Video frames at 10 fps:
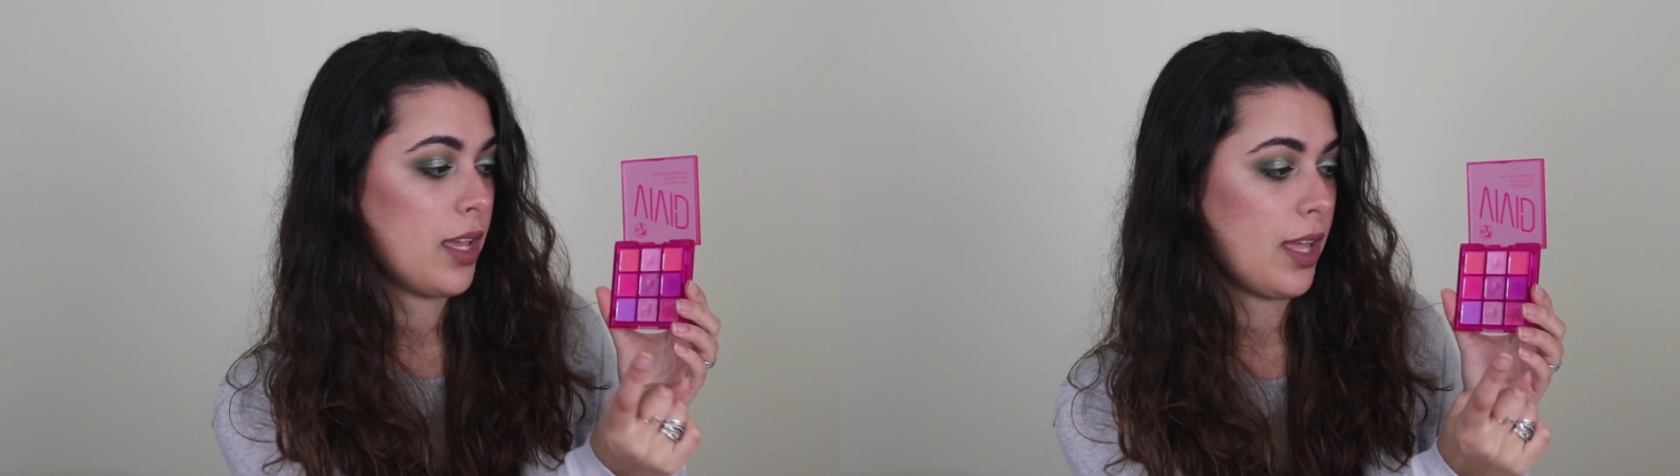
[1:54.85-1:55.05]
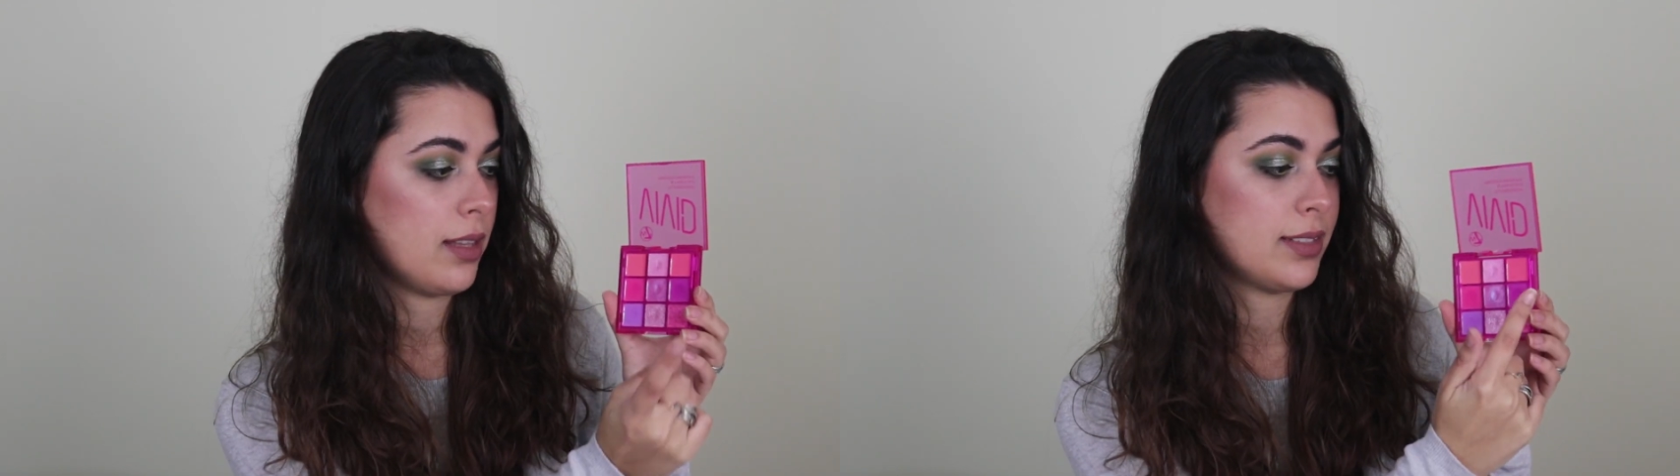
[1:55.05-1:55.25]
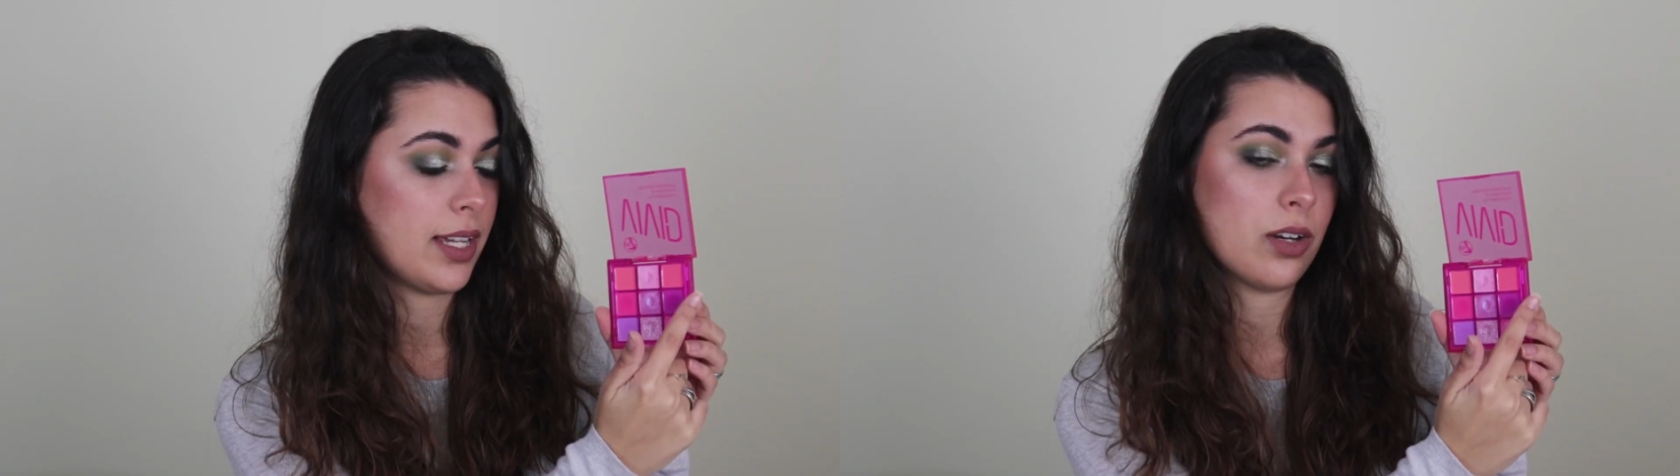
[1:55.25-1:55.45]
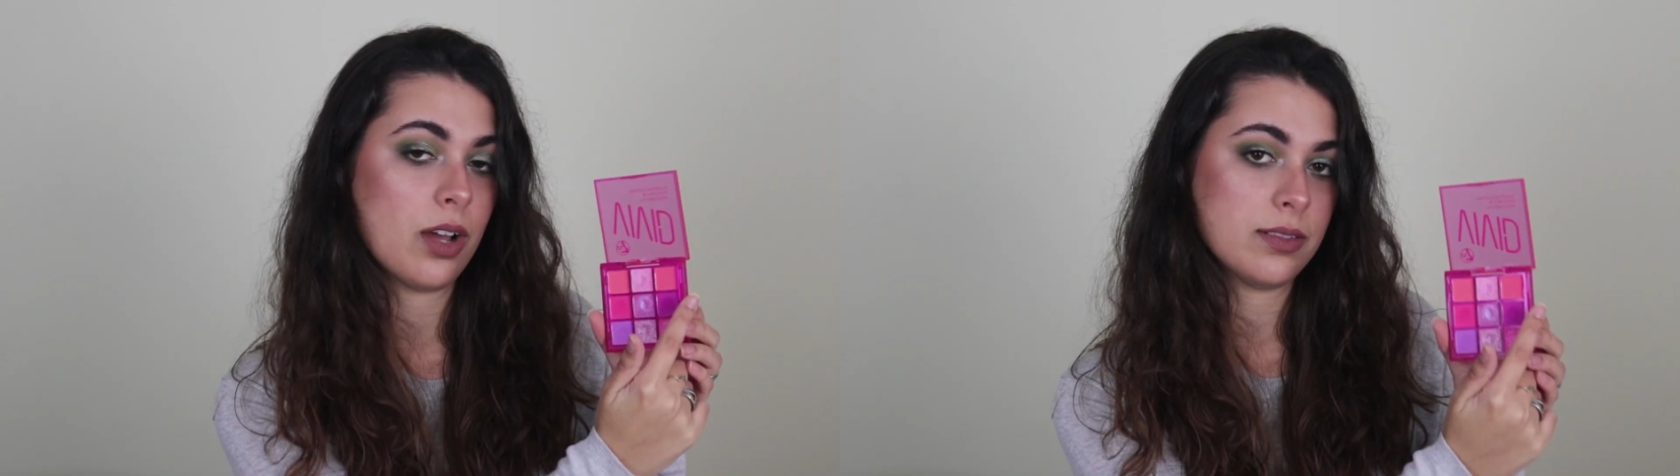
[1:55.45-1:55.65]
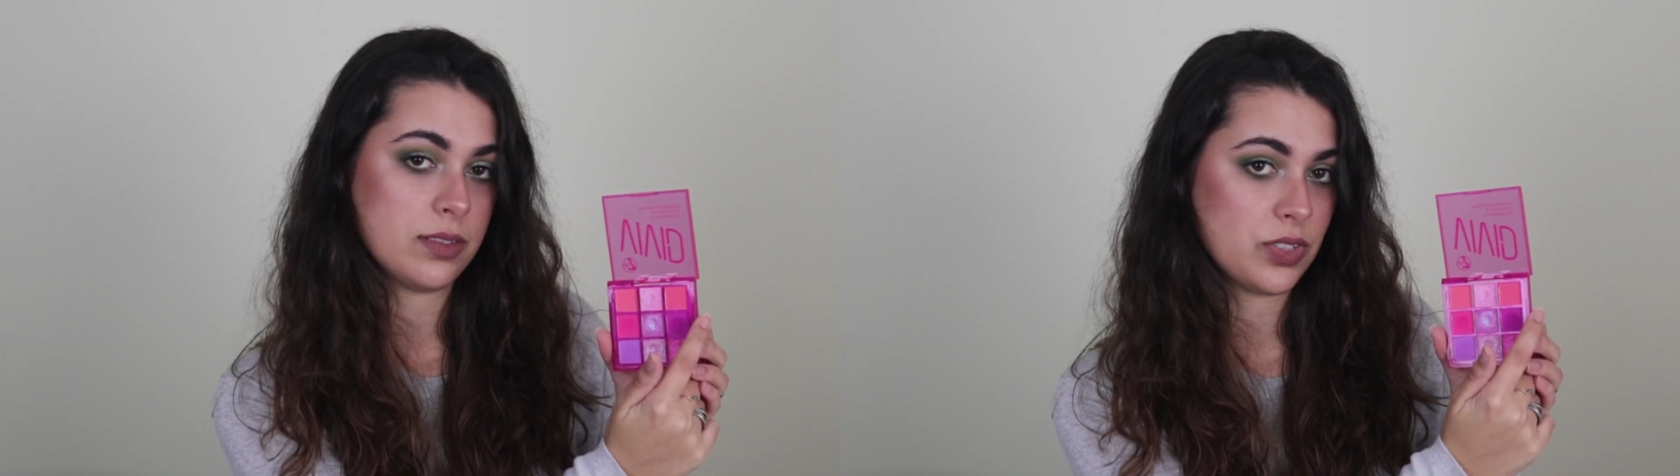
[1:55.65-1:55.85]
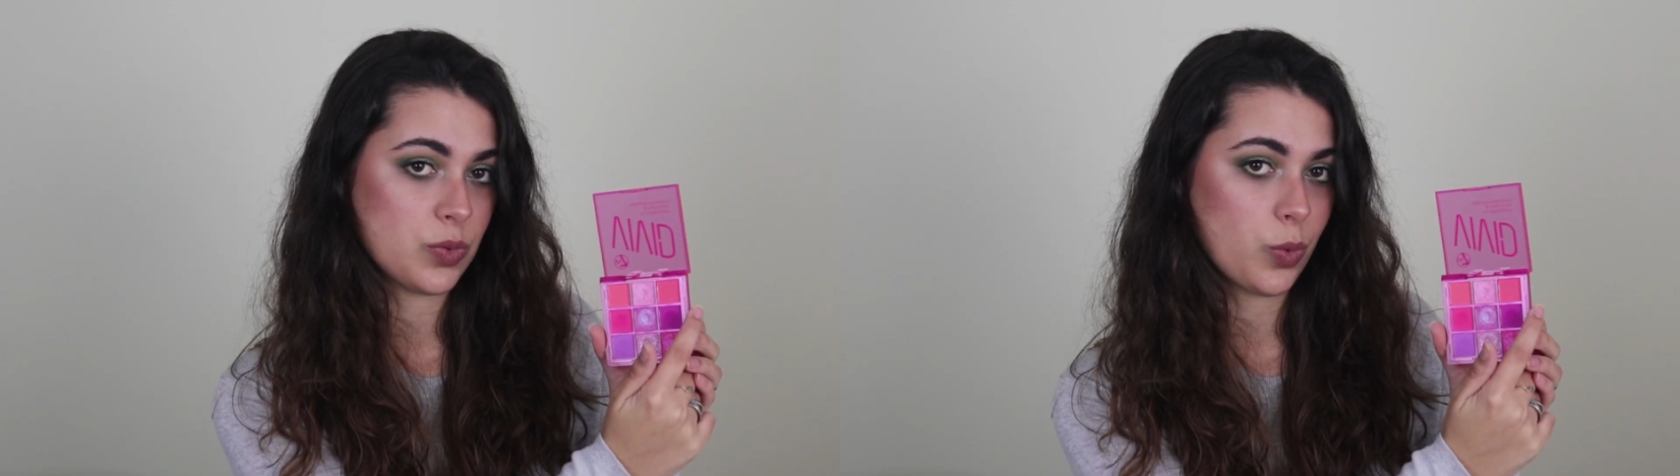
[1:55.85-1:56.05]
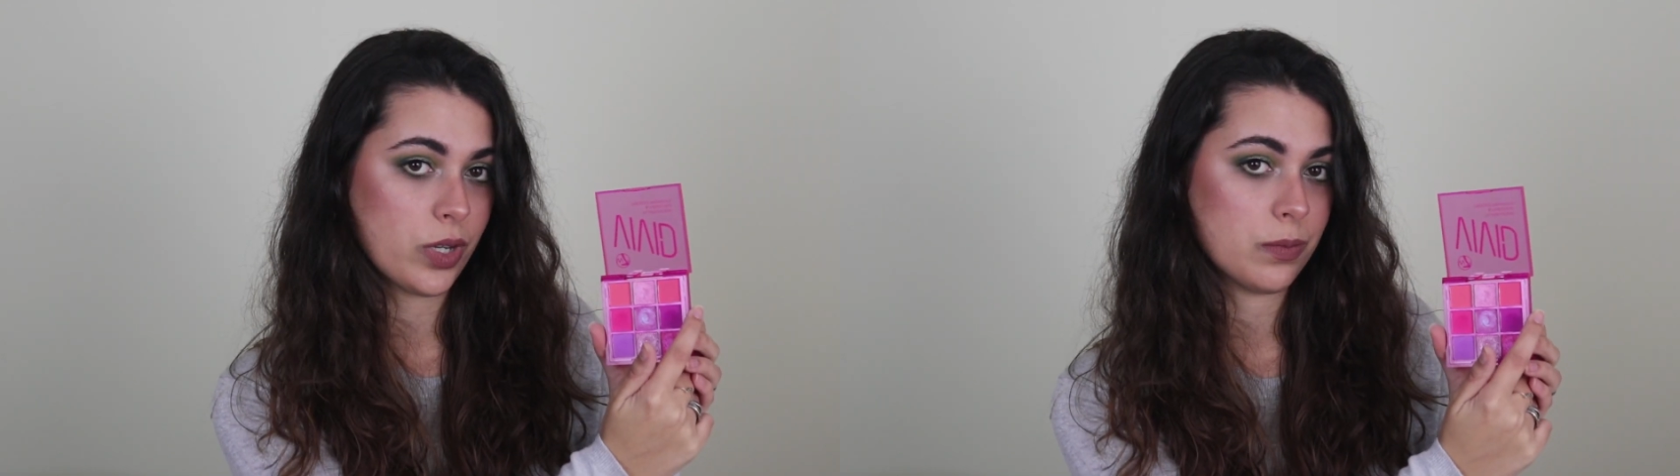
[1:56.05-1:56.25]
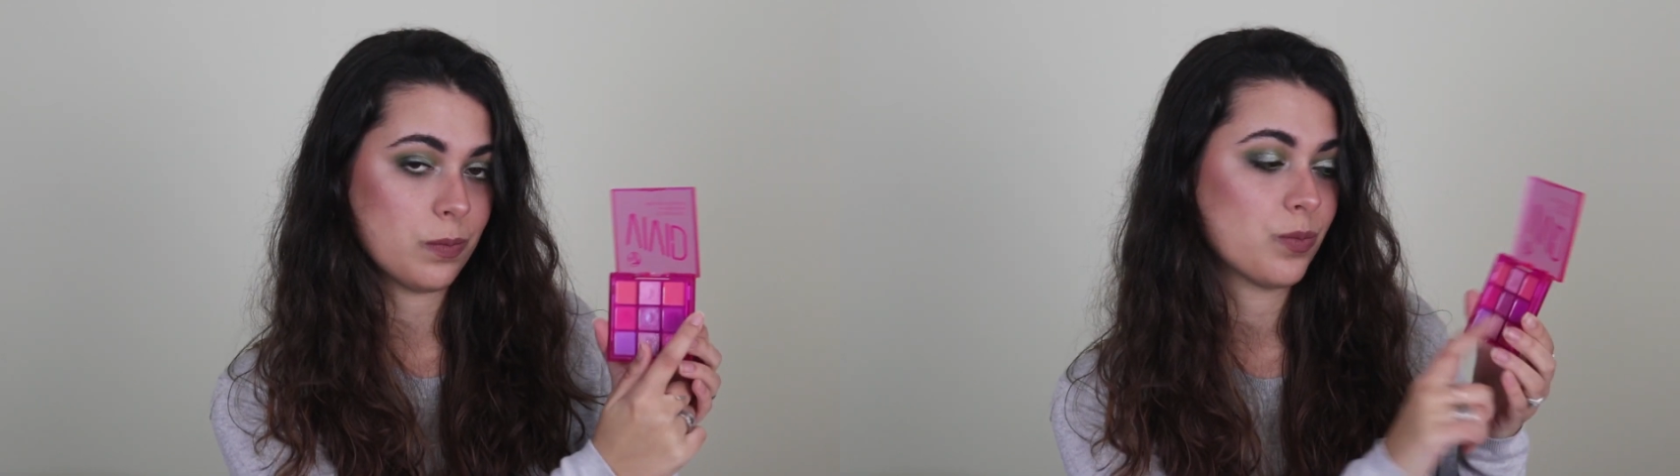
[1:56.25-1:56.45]
and then on this
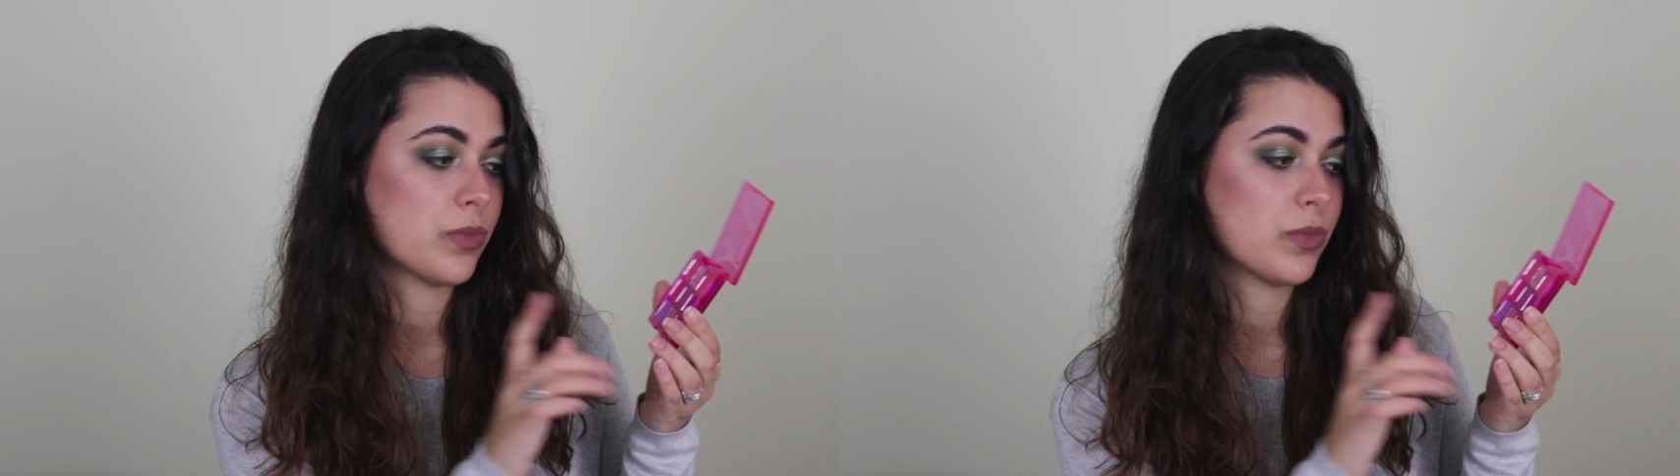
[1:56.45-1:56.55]
one.